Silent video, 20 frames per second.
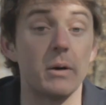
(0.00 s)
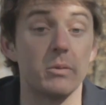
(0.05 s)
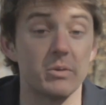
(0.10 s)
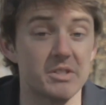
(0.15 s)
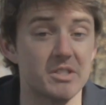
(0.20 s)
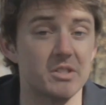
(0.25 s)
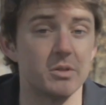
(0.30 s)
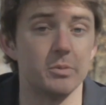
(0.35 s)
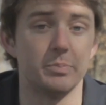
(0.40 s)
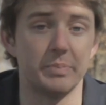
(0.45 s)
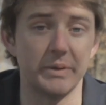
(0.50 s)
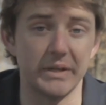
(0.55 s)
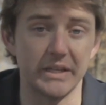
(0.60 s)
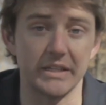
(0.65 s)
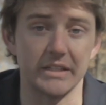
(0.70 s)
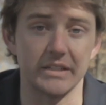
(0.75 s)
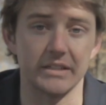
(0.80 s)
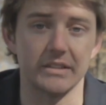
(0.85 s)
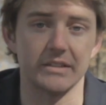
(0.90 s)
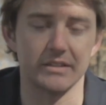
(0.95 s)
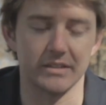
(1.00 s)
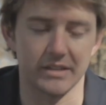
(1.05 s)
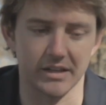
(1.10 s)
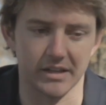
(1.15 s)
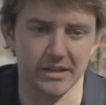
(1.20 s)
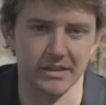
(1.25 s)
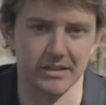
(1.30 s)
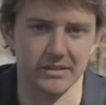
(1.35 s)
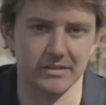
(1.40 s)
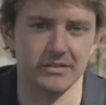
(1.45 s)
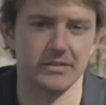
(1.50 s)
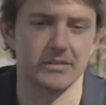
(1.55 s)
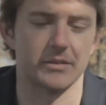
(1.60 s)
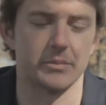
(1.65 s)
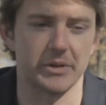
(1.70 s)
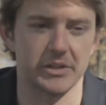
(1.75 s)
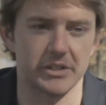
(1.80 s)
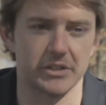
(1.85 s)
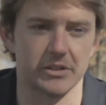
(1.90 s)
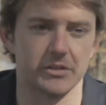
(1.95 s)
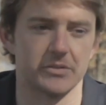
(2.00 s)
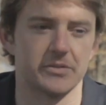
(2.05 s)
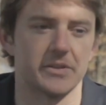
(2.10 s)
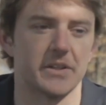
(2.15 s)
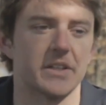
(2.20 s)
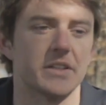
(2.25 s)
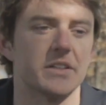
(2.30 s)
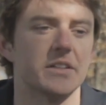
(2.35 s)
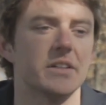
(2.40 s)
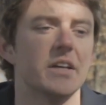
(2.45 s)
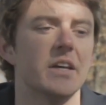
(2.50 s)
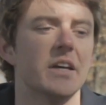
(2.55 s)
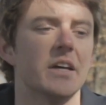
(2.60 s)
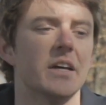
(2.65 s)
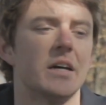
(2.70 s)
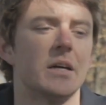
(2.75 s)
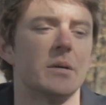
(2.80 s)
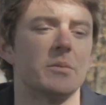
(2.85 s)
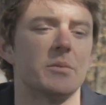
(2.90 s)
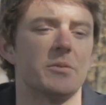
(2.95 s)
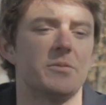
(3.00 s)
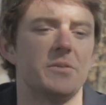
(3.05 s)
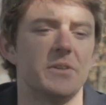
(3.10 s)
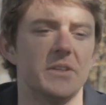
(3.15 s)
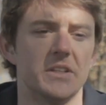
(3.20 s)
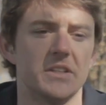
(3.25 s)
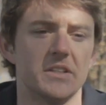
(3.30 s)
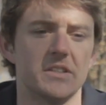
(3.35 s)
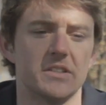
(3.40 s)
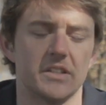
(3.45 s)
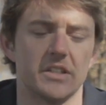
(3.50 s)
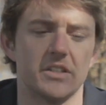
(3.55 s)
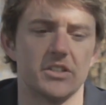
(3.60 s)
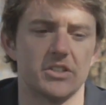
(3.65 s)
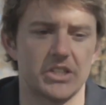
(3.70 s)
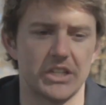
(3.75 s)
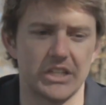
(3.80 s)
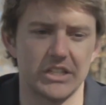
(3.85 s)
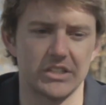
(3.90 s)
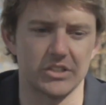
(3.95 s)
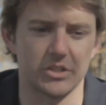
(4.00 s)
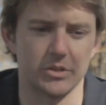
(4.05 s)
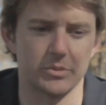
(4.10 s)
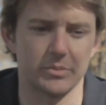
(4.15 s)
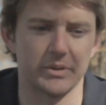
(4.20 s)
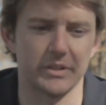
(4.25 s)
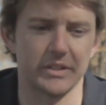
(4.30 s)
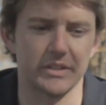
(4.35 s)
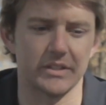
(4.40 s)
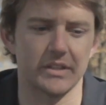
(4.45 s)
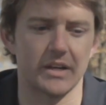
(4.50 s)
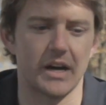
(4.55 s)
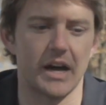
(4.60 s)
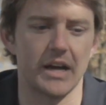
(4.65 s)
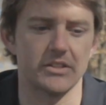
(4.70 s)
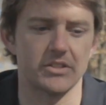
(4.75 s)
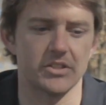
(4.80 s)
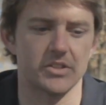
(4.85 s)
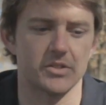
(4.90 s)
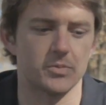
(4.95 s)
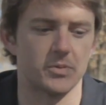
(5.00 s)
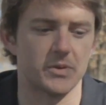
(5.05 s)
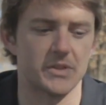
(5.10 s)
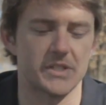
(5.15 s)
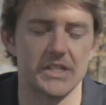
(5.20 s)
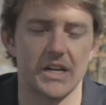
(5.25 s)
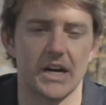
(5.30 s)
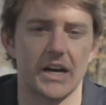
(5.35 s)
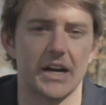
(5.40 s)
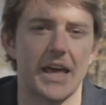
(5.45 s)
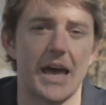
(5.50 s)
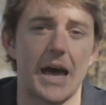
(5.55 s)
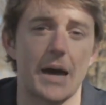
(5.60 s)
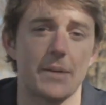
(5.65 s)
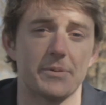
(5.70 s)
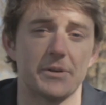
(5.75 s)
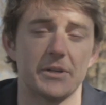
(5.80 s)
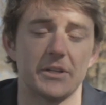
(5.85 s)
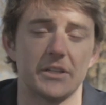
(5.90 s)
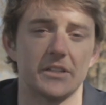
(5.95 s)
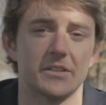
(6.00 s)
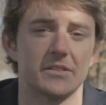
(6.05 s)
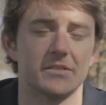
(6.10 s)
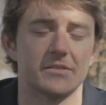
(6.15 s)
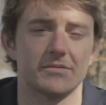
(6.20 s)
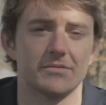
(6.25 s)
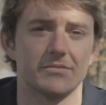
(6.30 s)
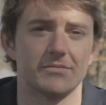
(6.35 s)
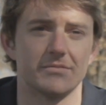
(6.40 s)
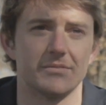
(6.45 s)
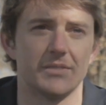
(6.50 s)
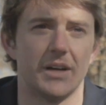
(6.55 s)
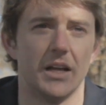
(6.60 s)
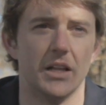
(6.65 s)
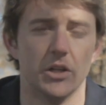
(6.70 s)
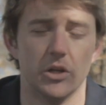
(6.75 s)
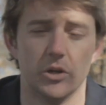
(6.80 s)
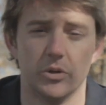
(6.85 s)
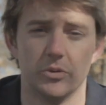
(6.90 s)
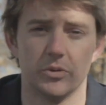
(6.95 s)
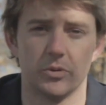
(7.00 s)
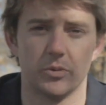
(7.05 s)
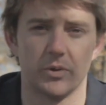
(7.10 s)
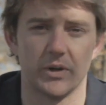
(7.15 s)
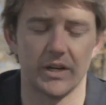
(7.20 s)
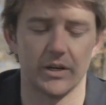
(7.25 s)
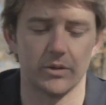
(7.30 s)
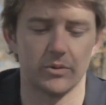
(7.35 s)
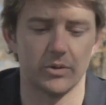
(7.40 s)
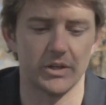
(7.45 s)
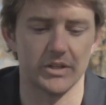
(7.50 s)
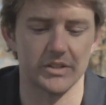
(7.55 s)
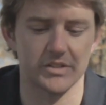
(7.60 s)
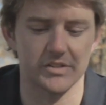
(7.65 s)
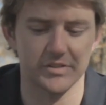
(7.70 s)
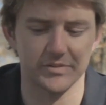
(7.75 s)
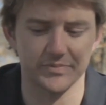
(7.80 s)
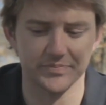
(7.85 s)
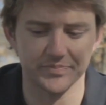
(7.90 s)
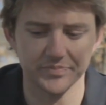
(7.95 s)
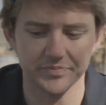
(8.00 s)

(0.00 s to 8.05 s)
I was to be gay, let me clarify. The feelings didn't change it, but I just was not happy alone the way I was.